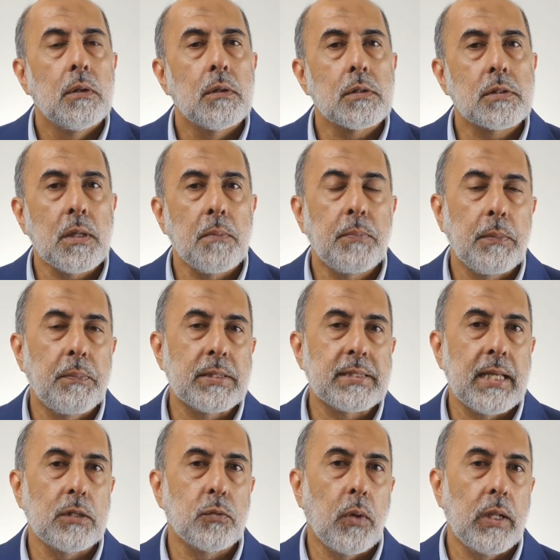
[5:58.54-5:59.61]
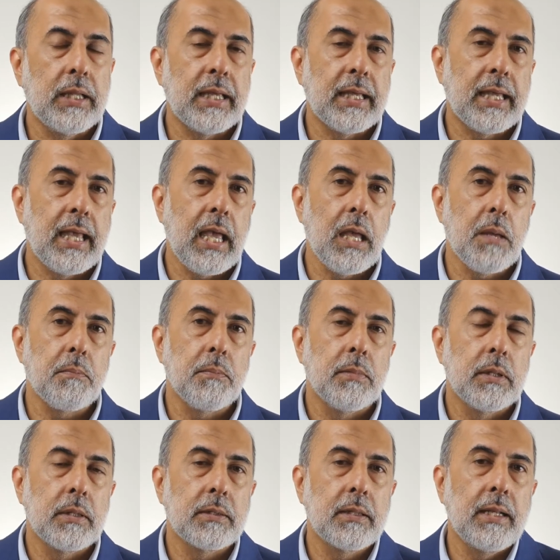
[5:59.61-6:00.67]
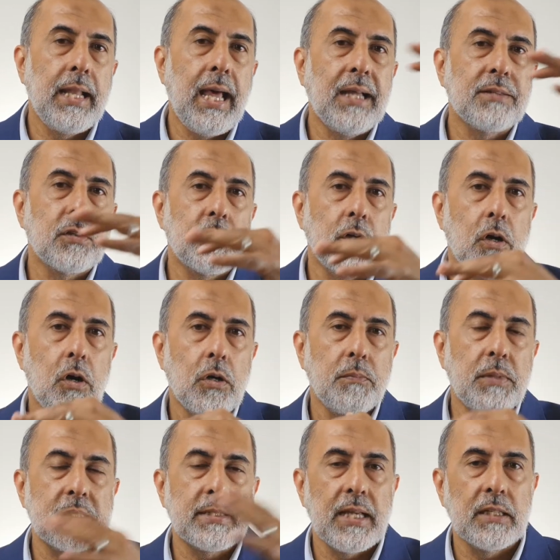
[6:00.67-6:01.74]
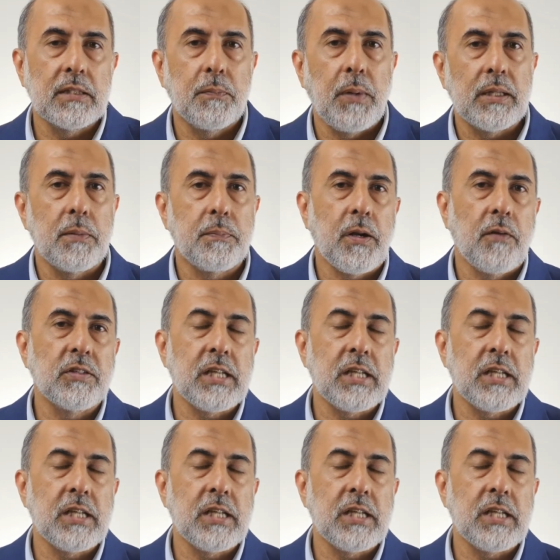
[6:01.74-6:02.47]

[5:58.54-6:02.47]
some people said, well, he came, the latter army sent by the Prophet